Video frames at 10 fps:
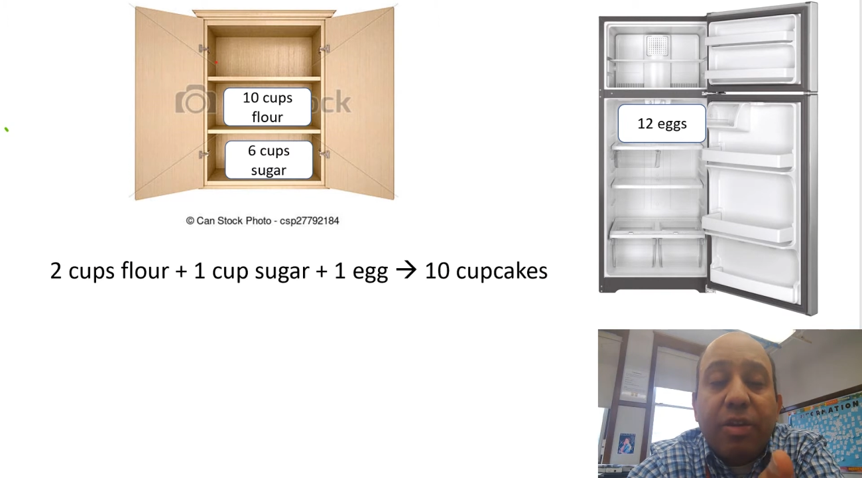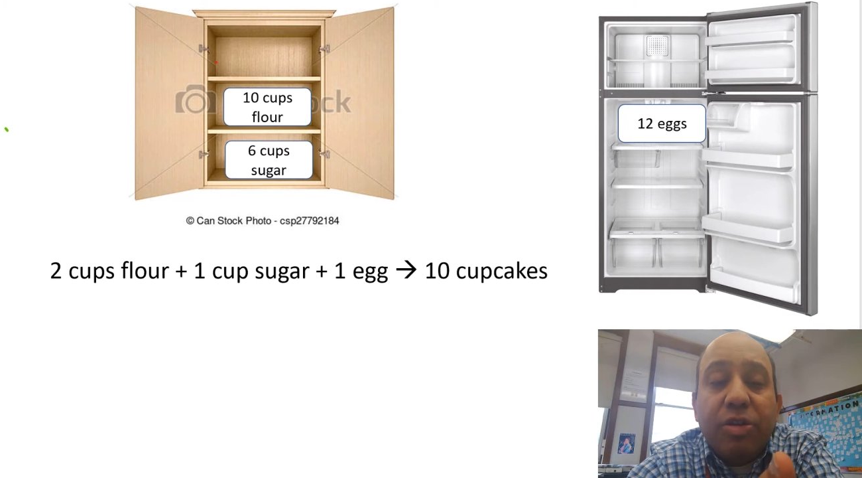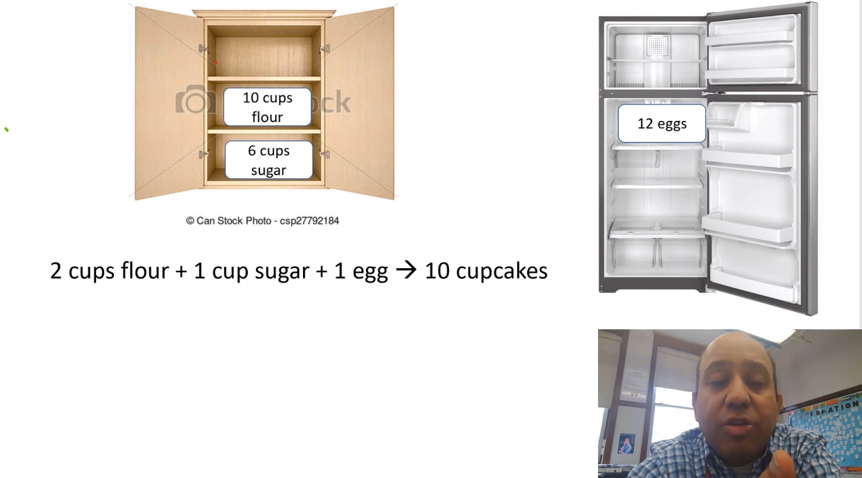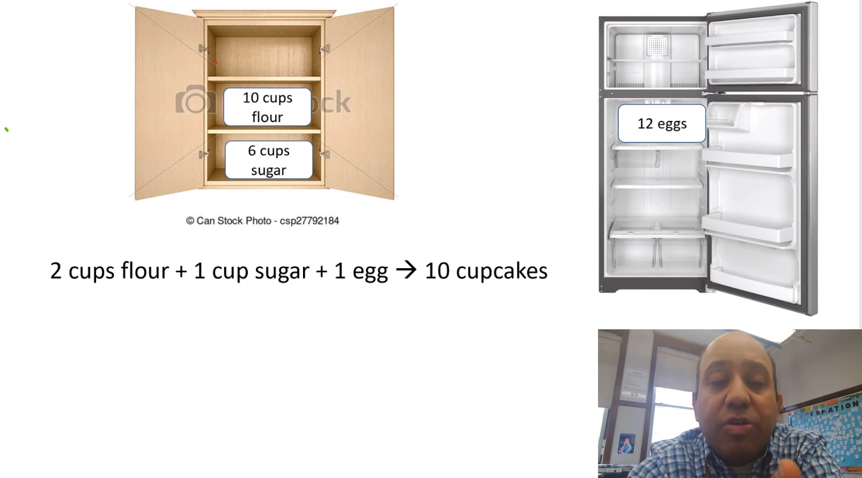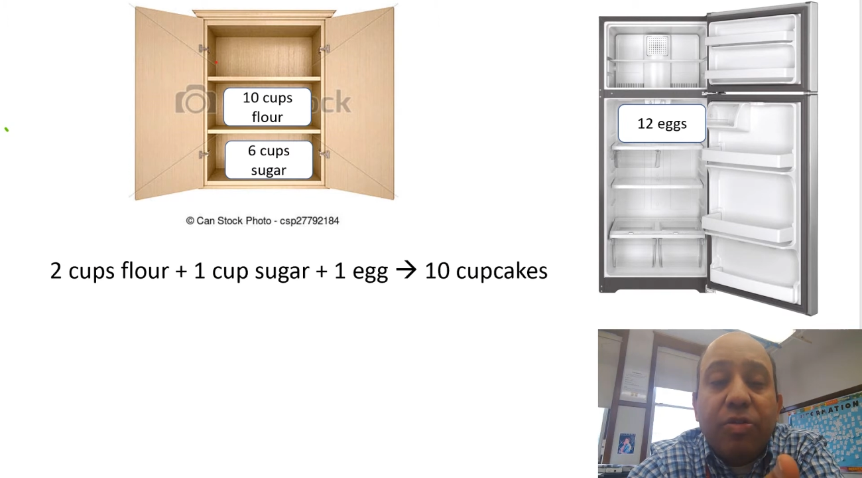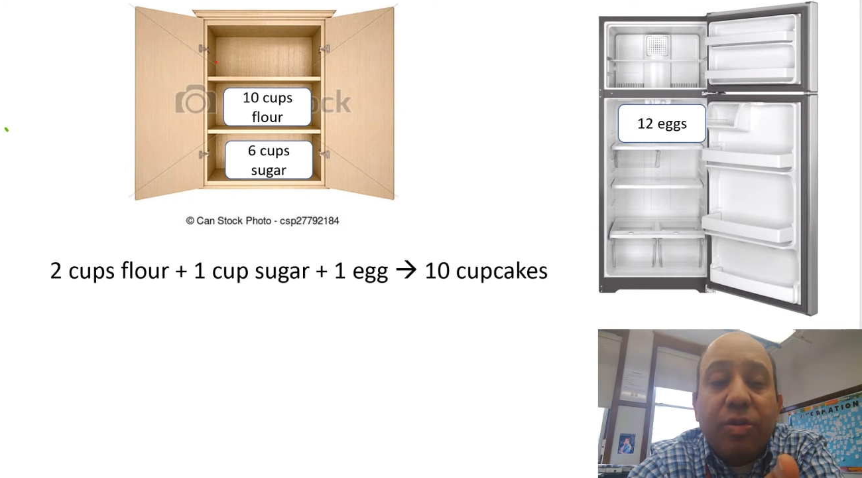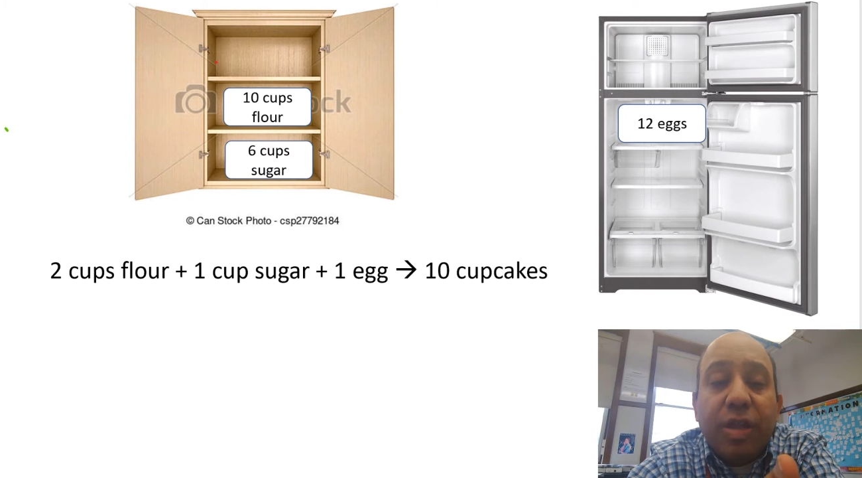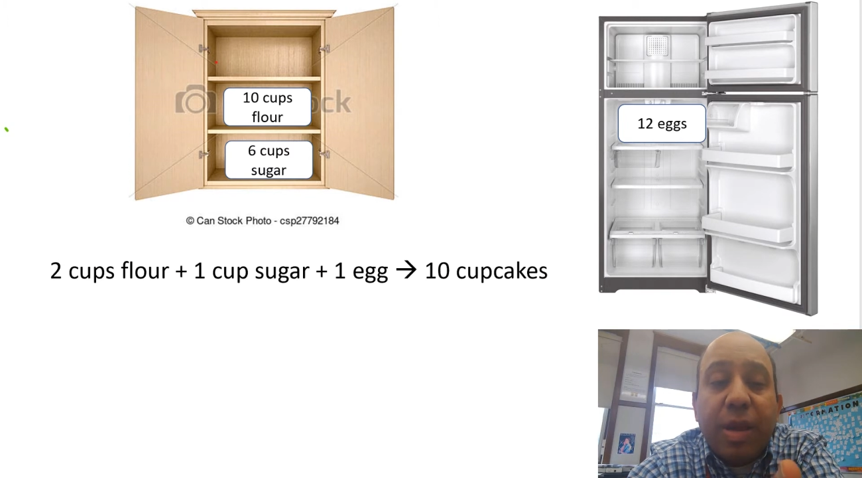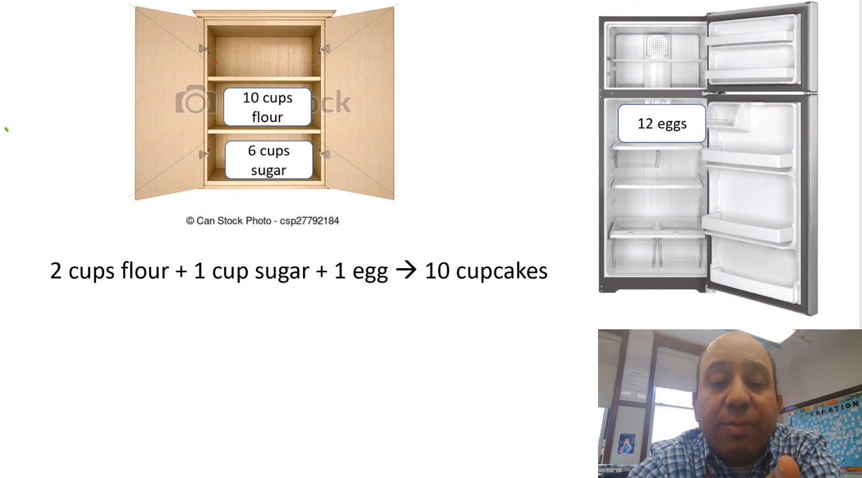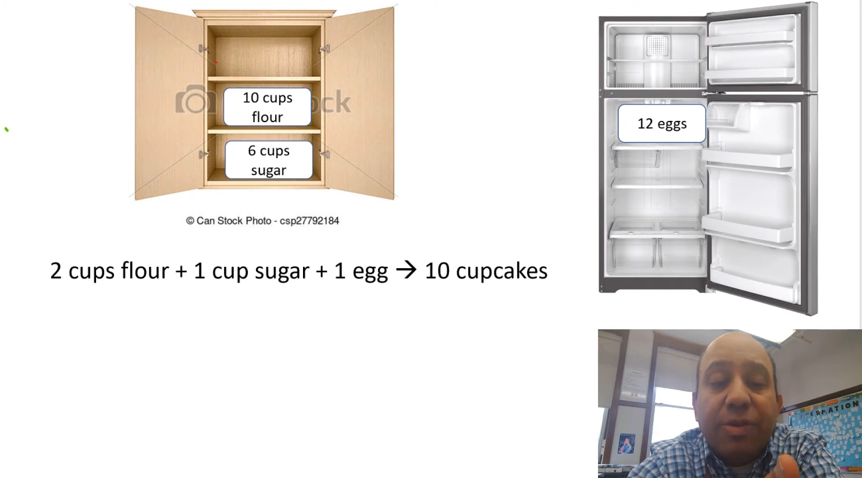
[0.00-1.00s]
you do
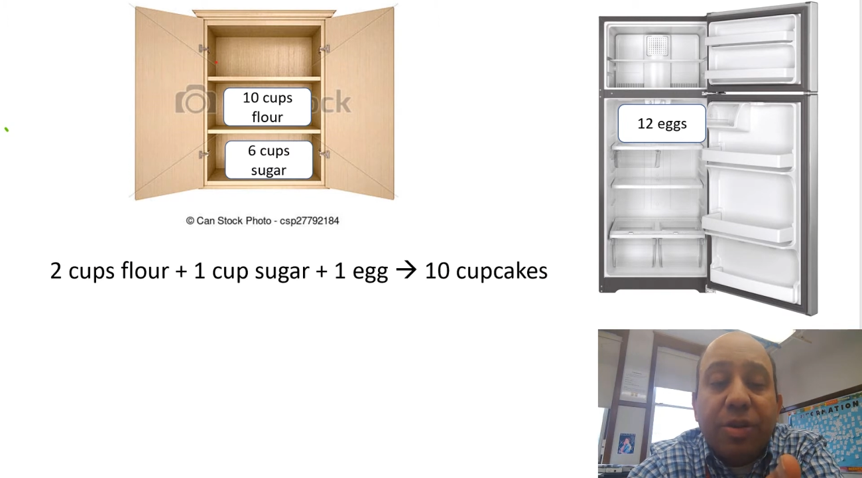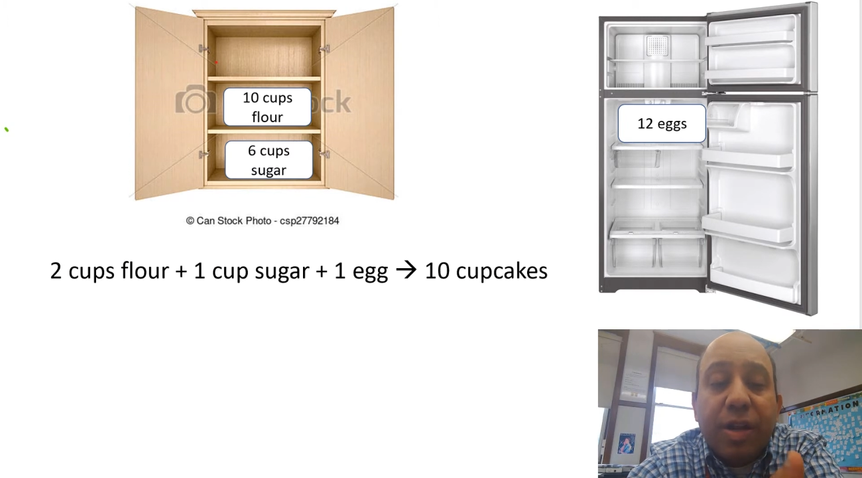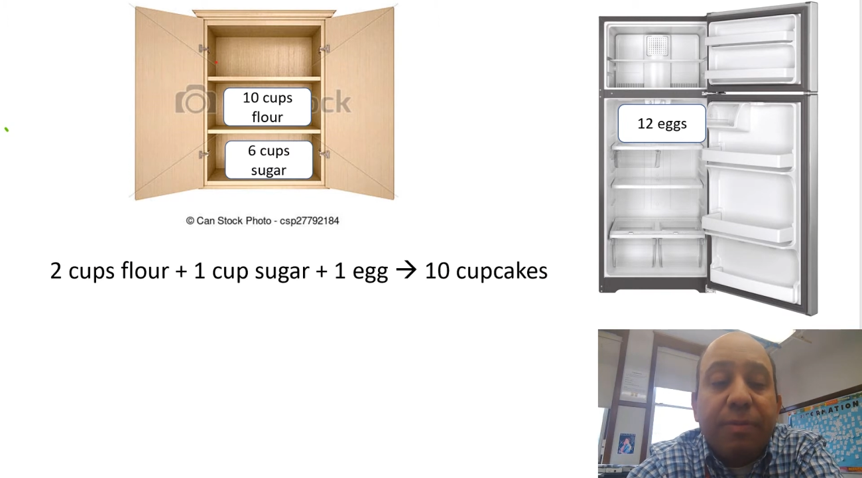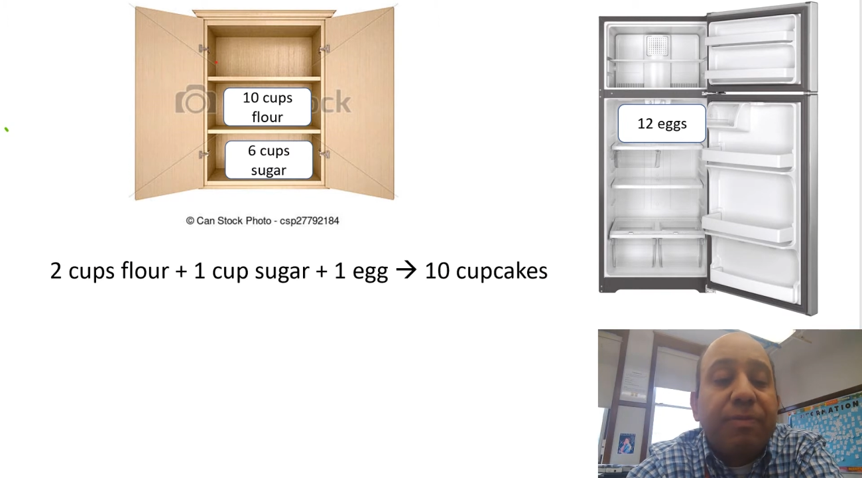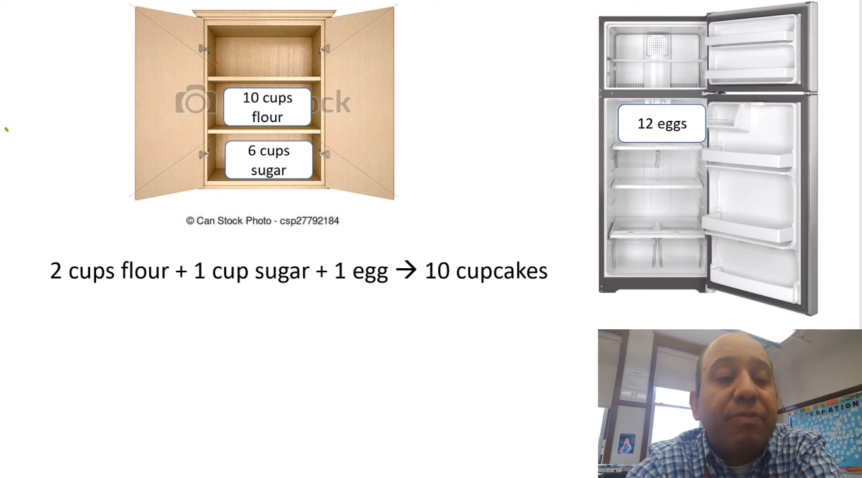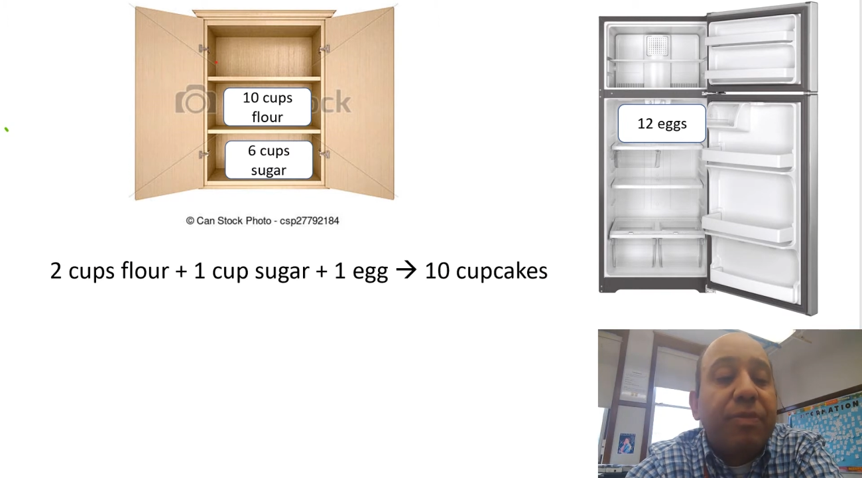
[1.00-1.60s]
with chemistry,